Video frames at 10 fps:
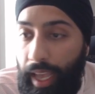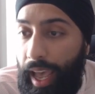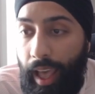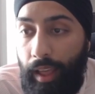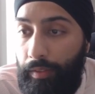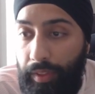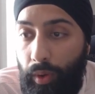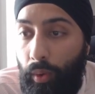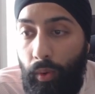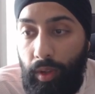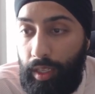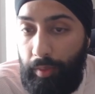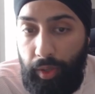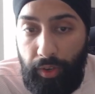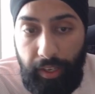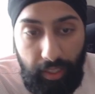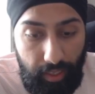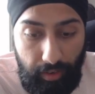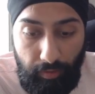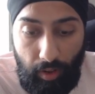have the whole community
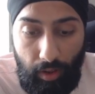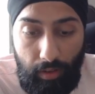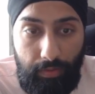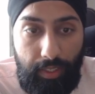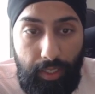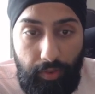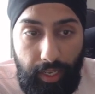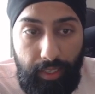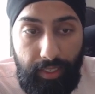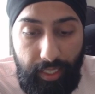involved, right?